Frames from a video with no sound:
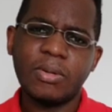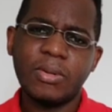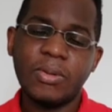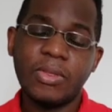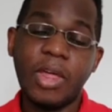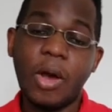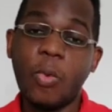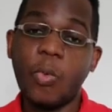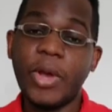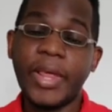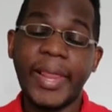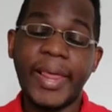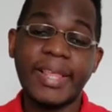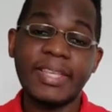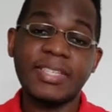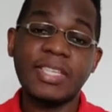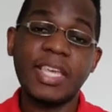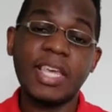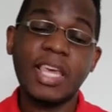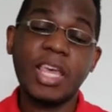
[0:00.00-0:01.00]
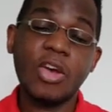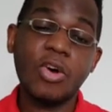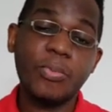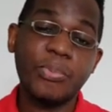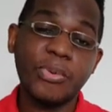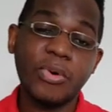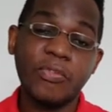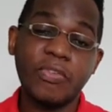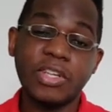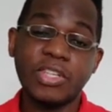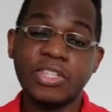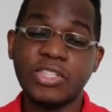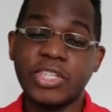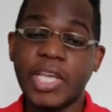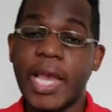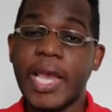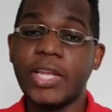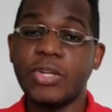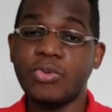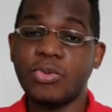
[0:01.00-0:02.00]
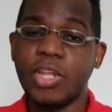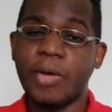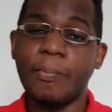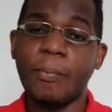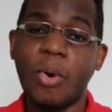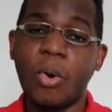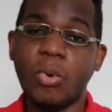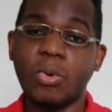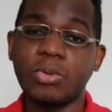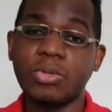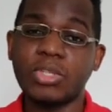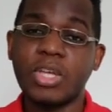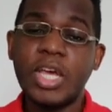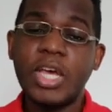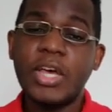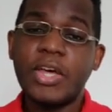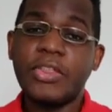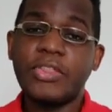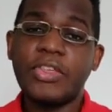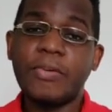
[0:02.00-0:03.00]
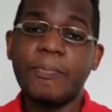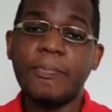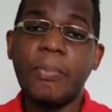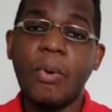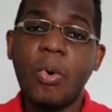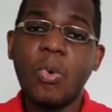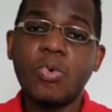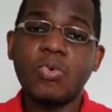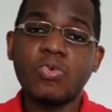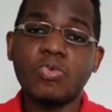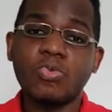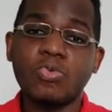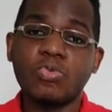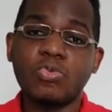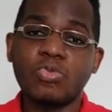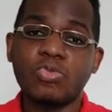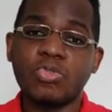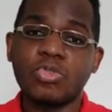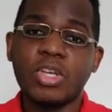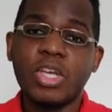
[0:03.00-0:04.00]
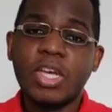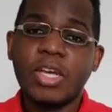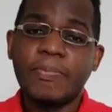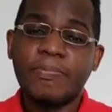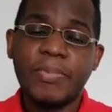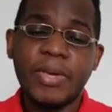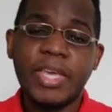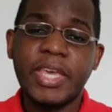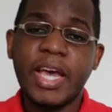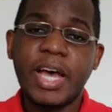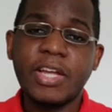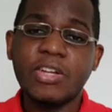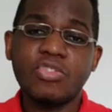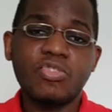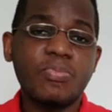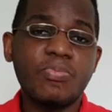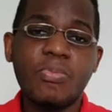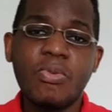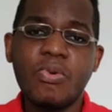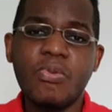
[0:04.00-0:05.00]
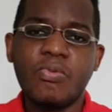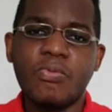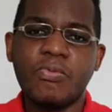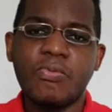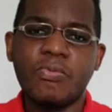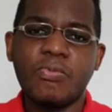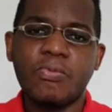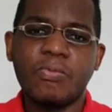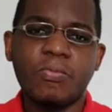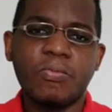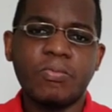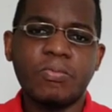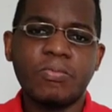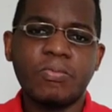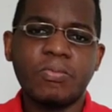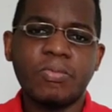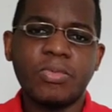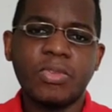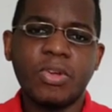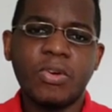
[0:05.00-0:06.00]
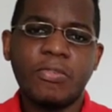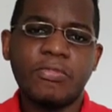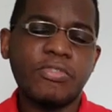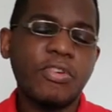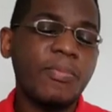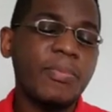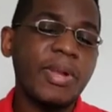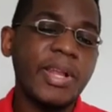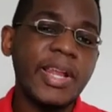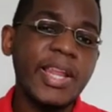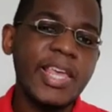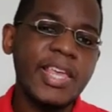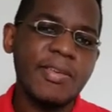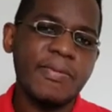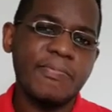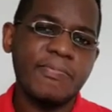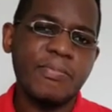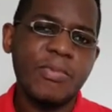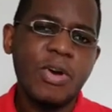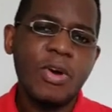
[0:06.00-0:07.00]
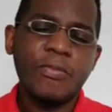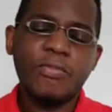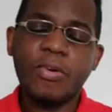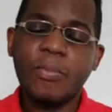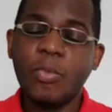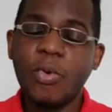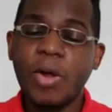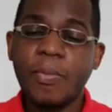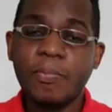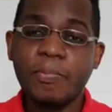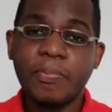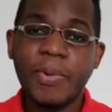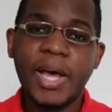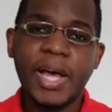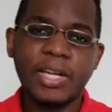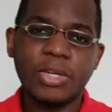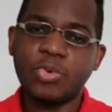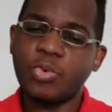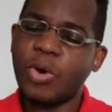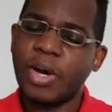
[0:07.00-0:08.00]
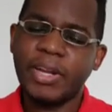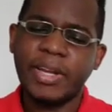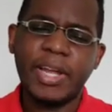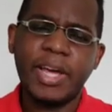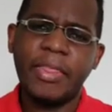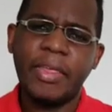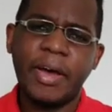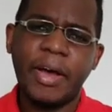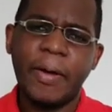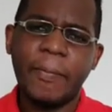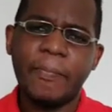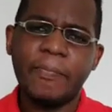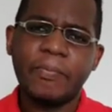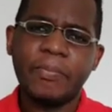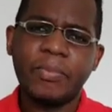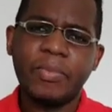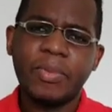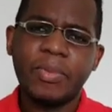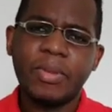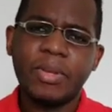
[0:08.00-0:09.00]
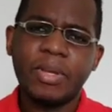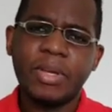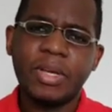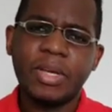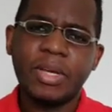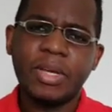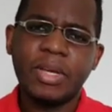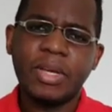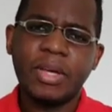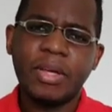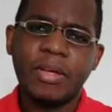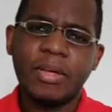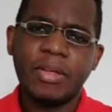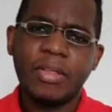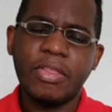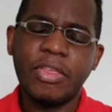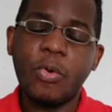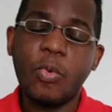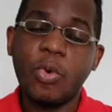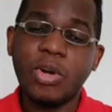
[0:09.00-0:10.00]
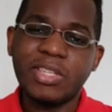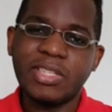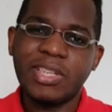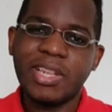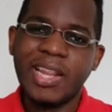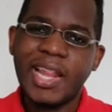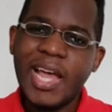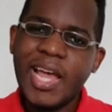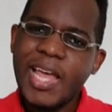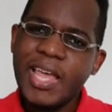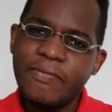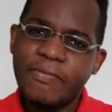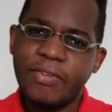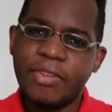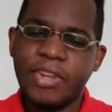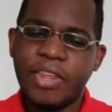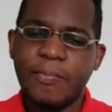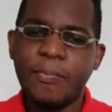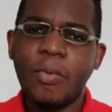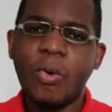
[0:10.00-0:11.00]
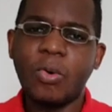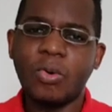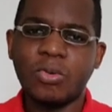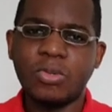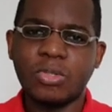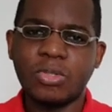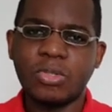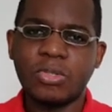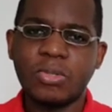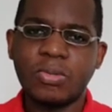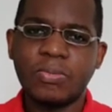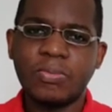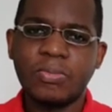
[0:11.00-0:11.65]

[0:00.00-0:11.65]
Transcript: Now, when Ezekiel prophesied to the bones, the bones began to move from limb, from one part to another. There was life in the bones.